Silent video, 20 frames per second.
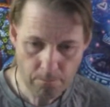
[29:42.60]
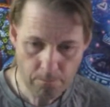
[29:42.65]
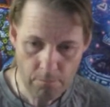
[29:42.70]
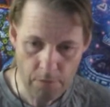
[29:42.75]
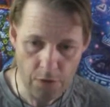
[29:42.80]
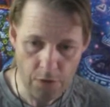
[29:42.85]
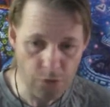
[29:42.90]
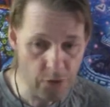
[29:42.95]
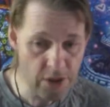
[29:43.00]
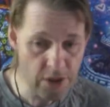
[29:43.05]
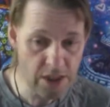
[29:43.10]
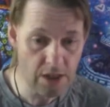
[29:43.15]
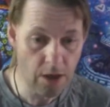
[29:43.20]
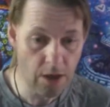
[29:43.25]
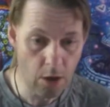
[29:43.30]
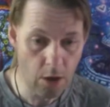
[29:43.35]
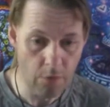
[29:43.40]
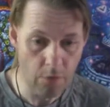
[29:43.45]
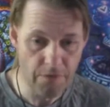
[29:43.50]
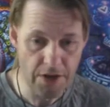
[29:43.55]
Sorry, this is a
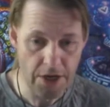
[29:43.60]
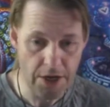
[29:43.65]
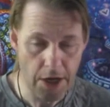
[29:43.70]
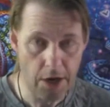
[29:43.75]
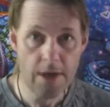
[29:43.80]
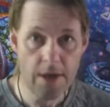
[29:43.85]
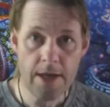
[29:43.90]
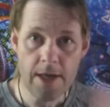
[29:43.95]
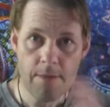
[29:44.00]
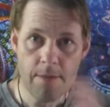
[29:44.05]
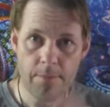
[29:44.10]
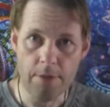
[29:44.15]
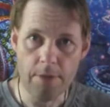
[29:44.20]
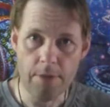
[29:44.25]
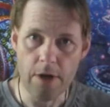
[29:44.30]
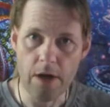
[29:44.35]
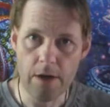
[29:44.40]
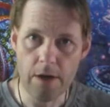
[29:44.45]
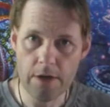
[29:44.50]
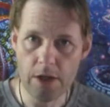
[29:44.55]
long video,
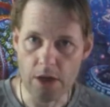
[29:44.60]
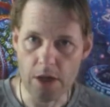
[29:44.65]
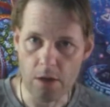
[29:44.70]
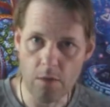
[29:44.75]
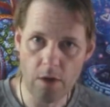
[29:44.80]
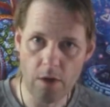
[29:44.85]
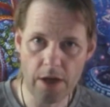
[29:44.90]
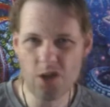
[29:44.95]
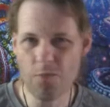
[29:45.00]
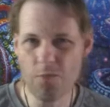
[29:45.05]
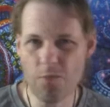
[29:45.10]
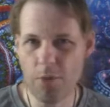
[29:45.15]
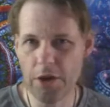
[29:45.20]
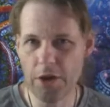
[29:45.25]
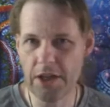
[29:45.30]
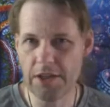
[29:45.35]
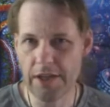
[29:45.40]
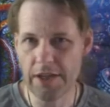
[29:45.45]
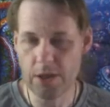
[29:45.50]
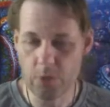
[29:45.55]
but you know, I could have broke
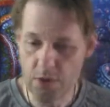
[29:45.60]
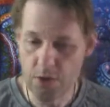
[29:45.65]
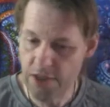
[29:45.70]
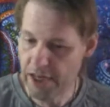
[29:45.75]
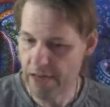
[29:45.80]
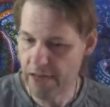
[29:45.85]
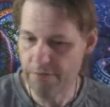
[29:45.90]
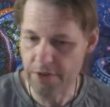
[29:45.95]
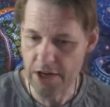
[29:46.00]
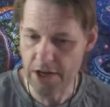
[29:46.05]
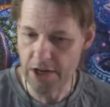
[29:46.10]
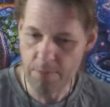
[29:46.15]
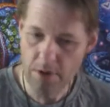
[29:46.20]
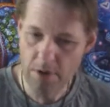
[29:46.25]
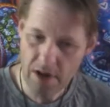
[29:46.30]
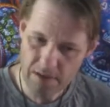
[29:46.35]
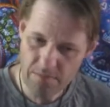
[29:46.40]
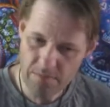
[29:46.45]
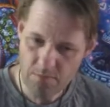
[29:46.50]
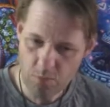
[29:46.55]
it down to a second video, but
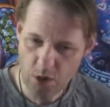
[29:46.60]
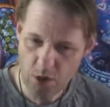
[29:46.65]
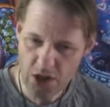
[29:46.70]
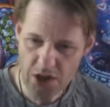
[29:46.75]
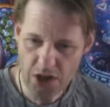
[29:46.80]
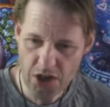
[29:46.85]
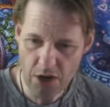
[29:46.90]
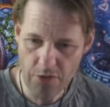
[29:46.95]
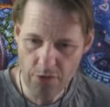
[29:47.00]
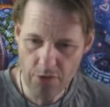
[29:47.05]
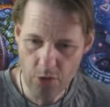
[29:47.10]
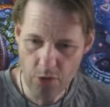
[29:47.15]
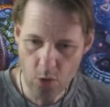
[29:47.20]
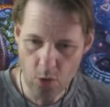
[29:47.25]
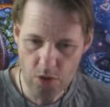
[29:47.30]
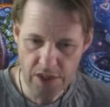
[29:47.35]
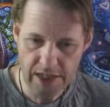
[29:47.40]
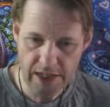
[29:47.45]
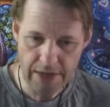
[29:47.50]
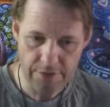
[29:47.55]
I wanted to go for it all
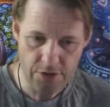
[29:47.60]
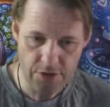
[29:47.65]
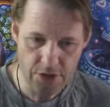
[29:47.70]
together.